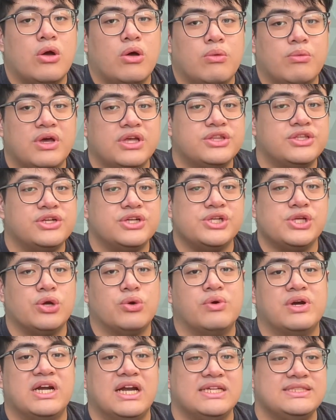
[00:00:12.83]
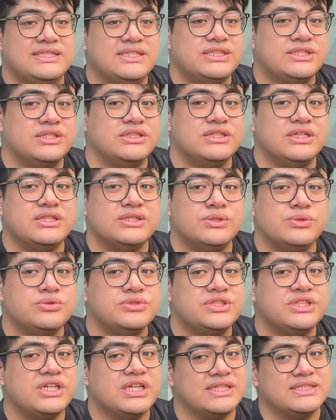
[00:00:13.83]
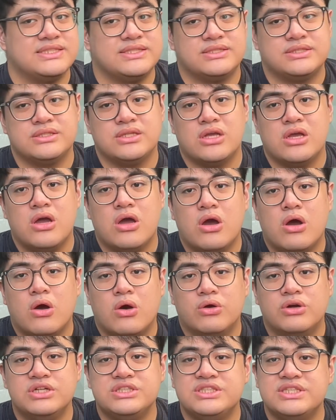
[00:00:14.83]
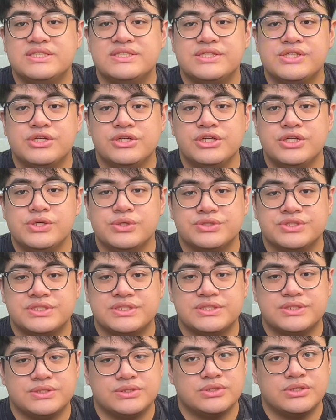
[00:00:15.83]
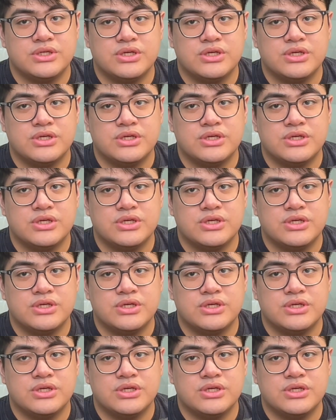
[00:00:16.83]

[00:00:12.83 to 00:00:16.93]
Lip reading: Whether you are a seasoned enthusiast or just curious,